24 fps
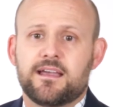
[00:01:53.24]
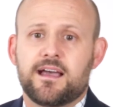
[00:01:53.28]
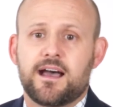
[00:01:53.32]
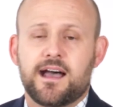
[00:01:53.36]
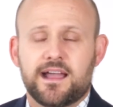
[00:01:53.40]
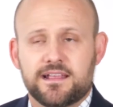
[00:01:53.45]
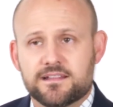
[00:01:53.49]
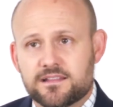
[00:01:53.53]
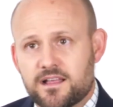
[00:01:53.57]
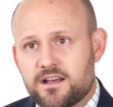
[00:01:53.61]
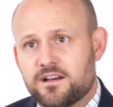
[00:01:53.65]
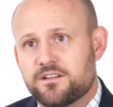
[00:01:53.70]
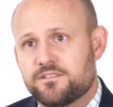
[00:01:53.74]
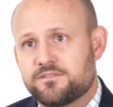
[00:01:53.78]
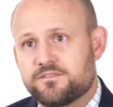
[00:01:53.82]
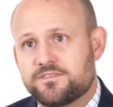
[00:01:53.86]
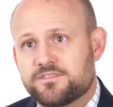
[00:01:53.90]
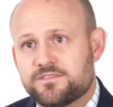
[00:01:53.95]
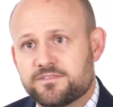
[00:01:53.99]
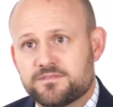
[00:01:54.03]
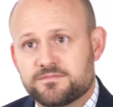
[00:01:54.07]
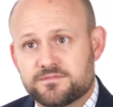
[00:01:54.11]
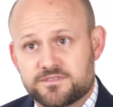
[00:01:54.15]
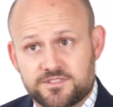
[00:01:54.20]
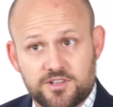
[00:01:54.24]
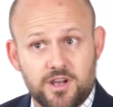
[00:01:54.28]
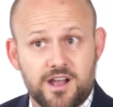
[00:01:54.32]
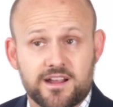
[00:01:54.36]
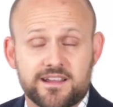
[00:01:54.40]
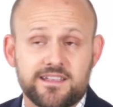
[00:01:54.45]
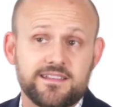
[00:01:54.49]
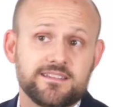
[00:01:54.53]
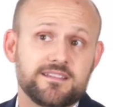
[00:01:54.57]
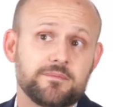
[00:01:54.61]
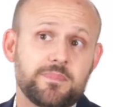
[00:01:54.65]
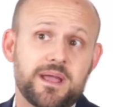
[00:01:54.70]
I love
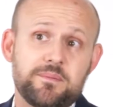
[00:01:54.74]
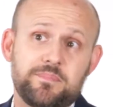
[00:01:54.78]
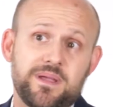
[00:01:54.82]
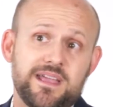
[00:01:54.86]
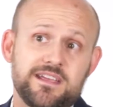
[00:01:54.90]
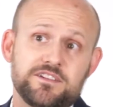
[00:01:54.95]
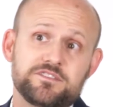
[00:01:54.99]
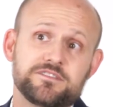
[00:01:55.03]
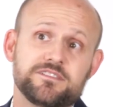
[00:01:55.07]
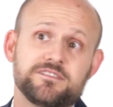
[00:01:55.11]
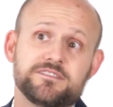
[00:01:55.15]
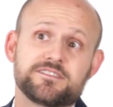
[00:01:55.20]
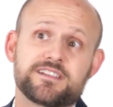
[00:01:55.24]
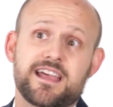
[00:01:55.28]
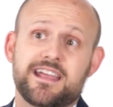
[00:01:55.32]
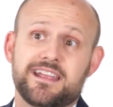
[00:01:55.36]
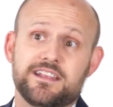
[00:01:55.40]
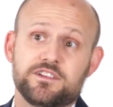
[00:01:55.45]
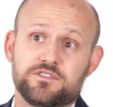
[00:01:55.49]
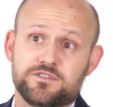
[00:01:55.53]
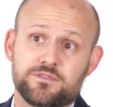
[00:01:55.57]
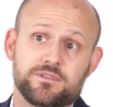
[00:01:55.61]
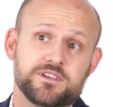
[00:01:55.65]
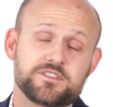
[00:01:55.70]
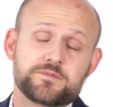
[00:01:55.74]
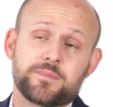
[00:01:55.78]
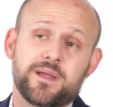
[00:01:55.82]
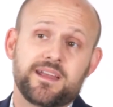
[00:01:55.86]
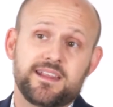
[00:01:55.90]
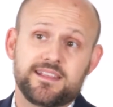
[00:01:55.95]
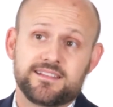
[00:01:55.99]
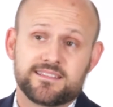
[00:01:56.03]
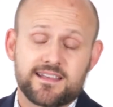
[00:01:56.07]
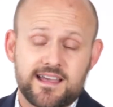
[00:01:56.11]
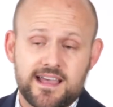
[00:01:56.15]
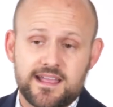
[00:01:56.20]
talking to my patients. I enjoy
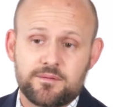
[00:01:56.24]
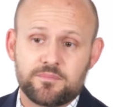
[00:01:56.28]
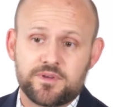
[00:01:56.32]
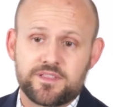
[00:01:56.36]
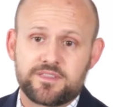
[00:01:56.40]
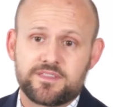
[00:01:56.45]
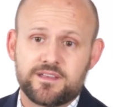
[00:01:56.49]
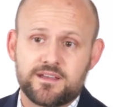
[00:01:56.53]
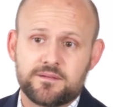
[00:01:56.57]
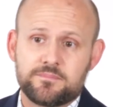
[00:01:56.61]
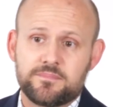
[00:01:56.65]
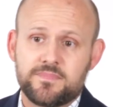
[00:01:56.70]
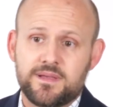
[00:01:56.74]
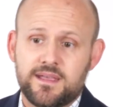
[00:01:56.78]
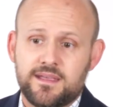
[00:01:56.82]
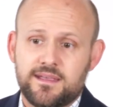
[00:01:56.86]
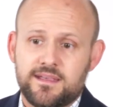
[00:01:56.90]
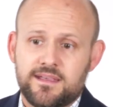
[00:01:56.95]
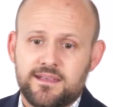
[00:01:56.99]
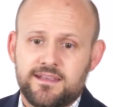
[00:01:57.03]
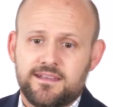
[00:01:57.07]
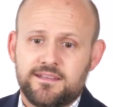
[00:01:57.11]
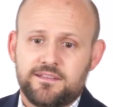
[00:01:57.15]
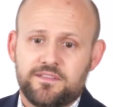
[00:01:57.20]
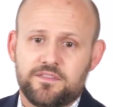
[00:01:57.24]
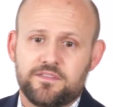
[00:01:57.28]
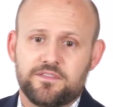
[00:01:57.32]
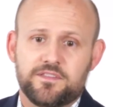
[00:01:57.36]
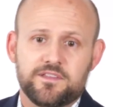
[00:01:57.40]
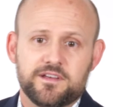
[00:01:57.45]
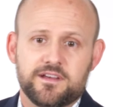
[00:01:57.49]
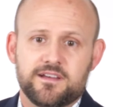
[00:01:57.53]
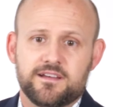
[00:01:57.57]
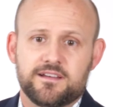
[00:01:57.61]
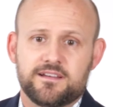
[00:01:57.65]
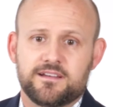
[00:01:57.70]
spending time with them.
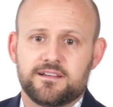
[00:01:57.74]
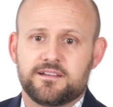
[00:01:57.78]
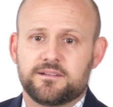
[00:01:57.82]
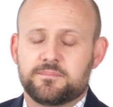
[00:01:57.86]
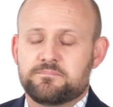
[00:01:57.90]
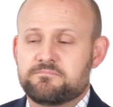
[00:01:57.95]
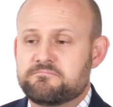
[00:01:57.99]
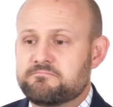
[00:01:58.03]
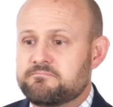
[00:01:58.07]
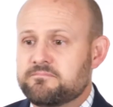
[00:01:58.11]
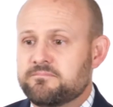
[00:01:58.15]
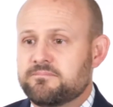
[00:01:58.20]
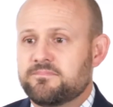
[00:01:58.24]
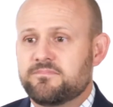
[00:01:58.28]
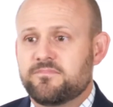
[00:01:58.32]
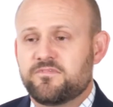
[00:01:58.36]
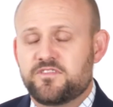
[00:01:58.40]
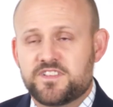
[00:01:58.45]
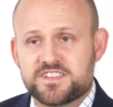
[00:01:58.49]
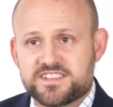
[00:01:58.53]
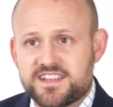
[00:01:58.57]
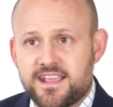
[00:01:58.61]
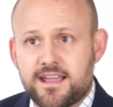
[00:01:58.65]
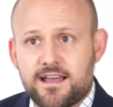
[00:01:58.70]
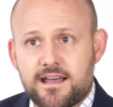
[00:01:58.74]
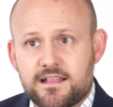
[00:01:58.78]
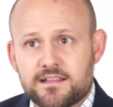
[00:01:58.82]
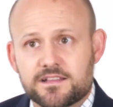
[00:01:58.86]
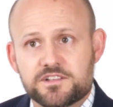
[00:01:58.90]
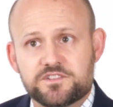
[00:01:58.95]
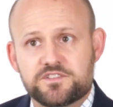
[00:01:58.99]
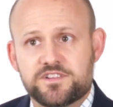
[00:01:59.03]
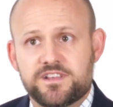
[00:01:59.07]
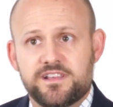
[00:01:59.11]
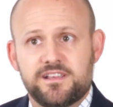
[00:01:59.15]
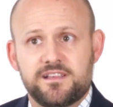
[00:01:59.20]
The
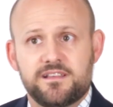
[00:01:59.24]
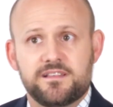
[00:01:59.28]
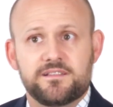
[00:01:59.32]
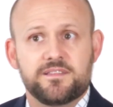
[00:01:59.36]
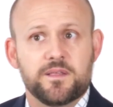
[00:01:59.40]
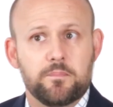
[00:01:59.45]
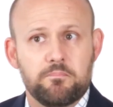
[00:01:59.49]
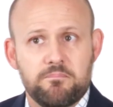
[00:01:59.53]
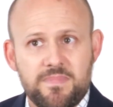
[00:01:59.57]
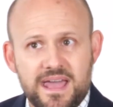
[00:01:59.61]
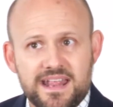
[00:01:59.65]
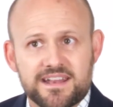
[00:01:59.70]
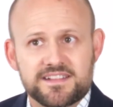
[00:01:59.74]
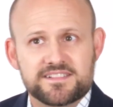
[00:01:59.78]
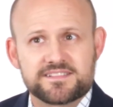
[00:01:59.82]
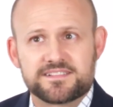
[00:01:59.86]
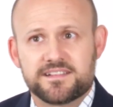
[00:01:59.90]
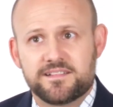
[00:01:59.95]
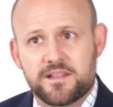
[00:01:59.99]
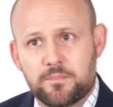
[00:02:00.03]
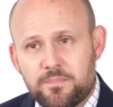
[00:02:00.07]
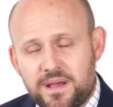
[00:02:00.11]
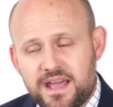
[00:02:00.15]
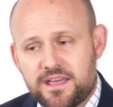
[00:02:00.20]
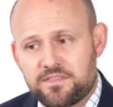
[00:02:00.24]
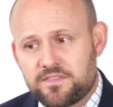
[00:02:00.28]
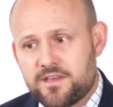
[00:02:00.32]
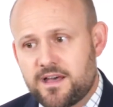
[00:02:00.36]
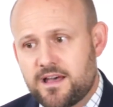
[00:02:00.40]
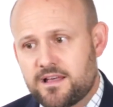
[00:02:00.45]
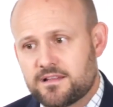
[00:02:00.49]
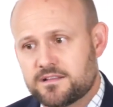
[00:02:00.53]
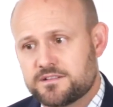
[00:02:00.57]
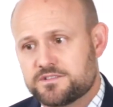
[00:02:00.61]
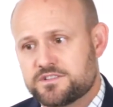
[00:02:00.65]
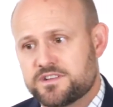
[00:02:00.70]
physiology, the medicine, the
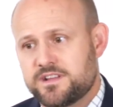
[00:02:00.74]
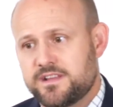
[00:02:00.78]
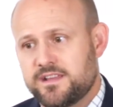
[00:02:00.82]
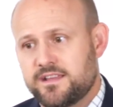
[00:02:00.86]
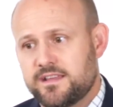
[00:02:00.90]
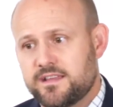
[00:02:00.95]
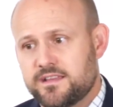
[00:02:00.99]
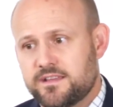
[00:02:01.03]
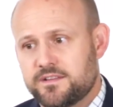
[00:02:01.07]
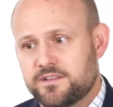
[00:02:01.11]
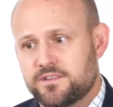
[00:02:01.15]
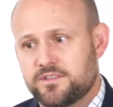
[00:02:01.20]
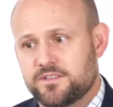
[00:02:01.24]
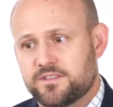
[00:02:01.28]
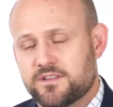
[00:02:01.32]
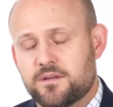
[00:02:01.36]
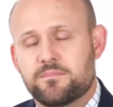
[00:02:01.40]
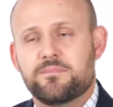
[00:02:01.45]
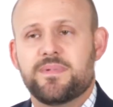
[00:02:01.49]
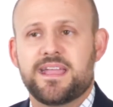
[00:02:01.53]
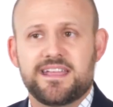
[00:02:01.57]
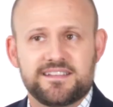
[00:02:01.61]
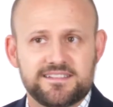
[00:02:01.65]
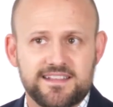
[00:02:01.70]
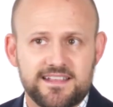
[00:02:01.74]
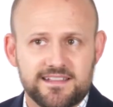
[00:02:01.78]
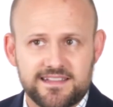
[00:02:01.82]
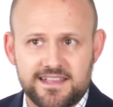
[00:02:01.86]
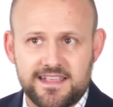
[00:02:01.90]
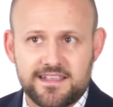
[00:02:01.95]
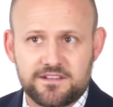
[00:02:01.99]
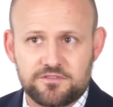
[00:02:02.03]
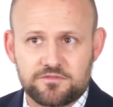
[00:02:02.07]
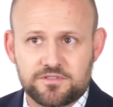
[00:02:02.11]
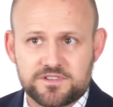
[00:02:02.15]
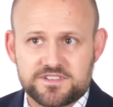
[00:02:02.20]
pathology is
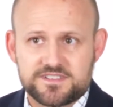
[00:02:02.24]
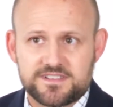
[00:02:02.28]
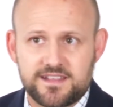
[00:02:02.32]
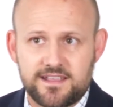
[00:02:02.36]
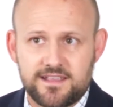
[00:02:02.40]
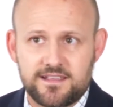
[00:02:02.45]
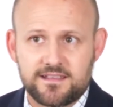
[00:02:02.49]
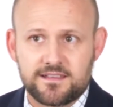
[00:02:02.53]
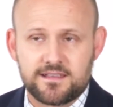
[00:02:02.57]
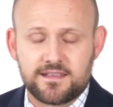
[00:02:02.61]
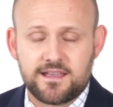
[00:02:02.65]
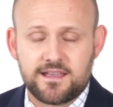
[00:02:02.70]
amazingly interesting.